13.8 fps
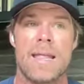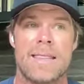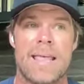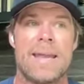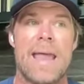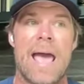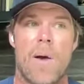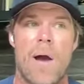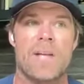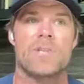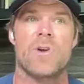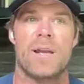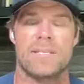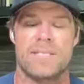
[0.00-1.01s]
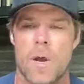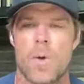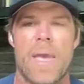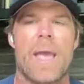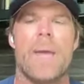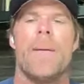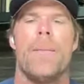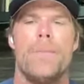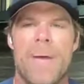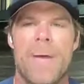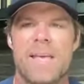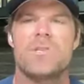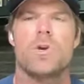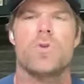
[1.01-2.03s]
that now I try to say, okay,
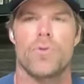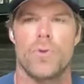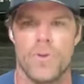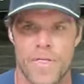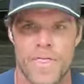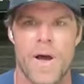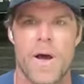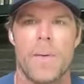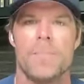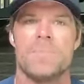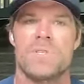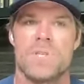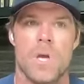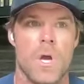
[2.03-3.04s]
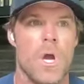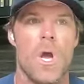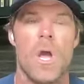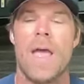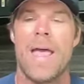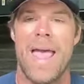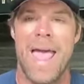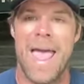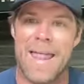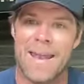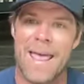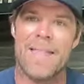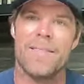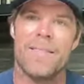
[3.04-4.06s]
basic rule of thumbs,
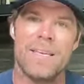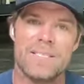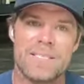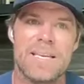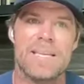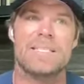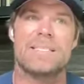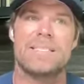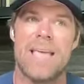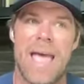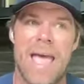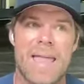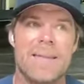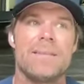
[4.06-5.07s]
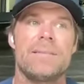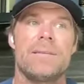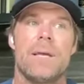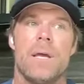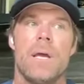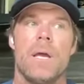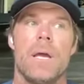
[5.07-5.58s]
and these things tend